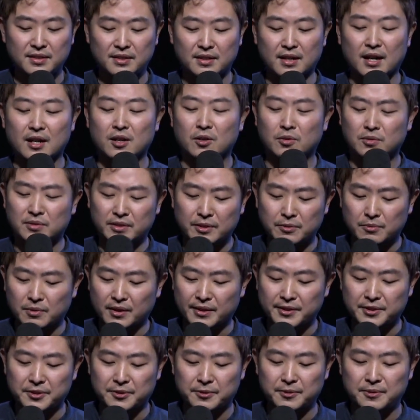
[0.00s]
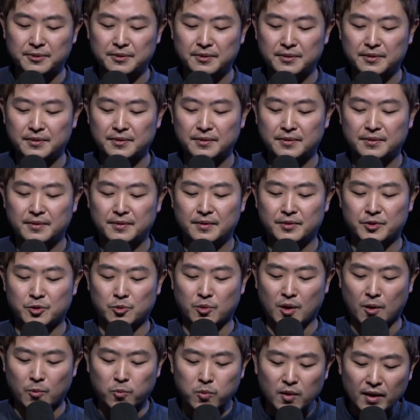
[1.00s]
I only want you. You are
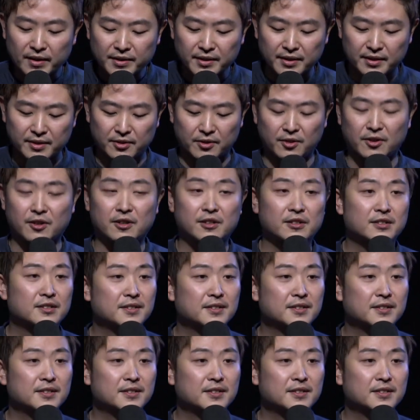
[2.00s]
worth it all.